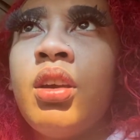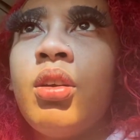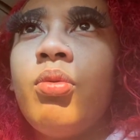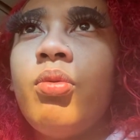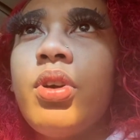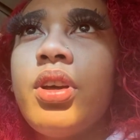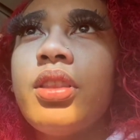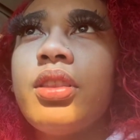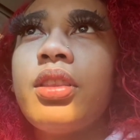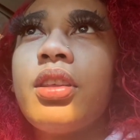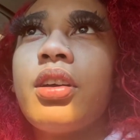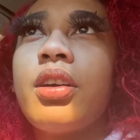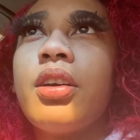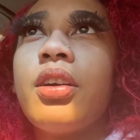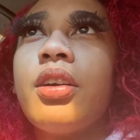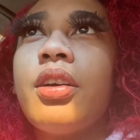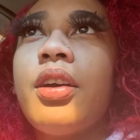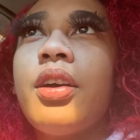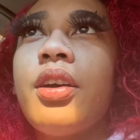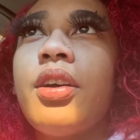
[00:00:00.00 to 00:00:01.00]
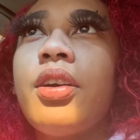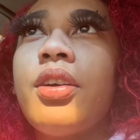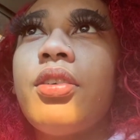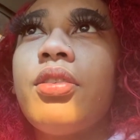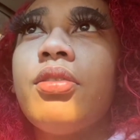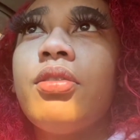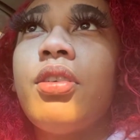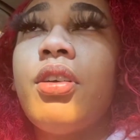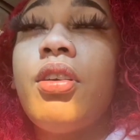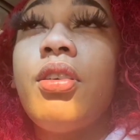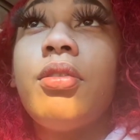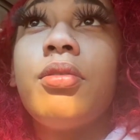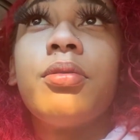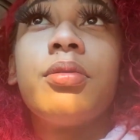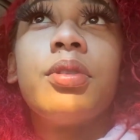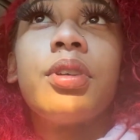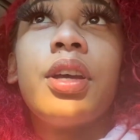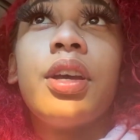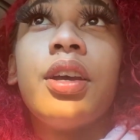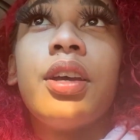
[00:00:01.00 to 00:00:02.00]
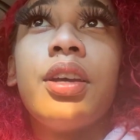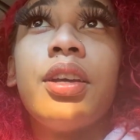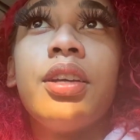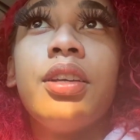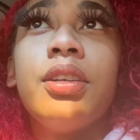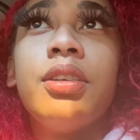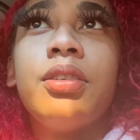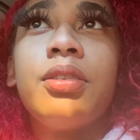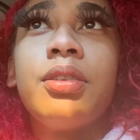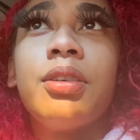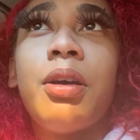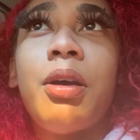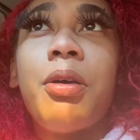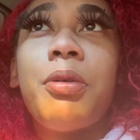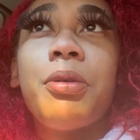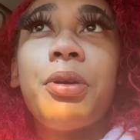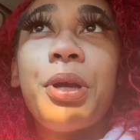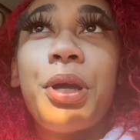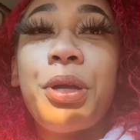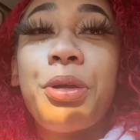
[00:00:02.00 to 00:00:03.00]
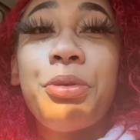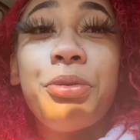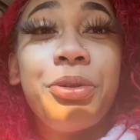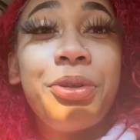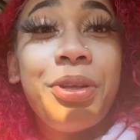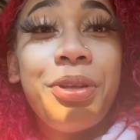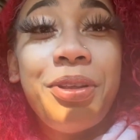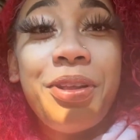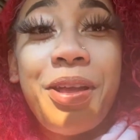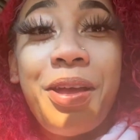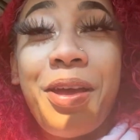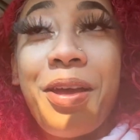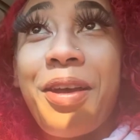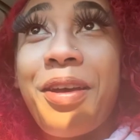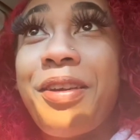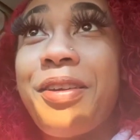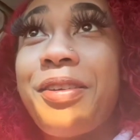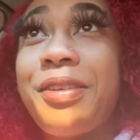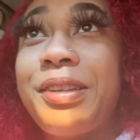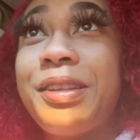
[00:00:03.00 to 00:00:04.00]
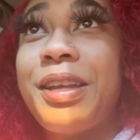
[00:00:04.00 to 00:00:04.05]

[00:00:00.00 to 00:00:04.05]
What the hell? Oh, okay, you did that.